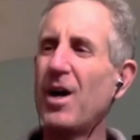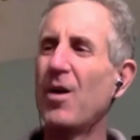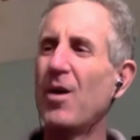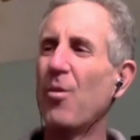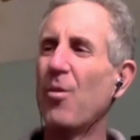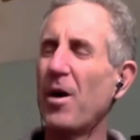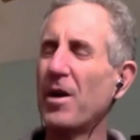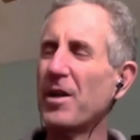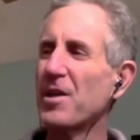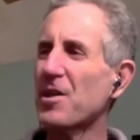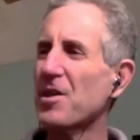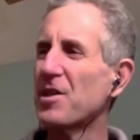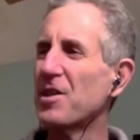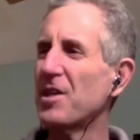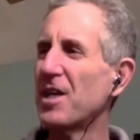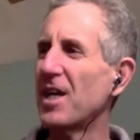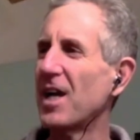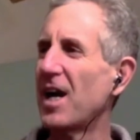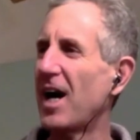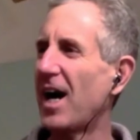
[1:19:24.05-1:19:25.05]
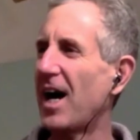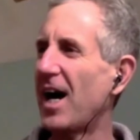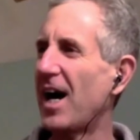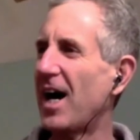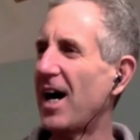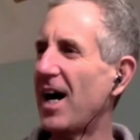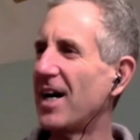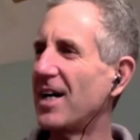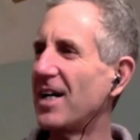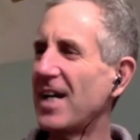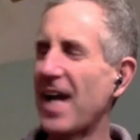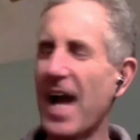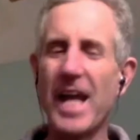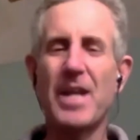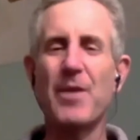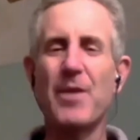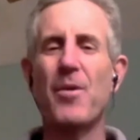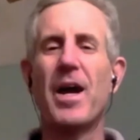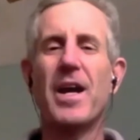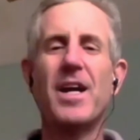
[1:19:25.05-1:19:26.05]
One is the
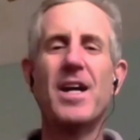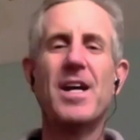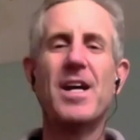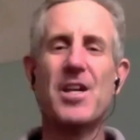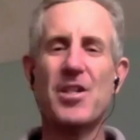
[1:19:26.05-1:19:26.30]
anyway.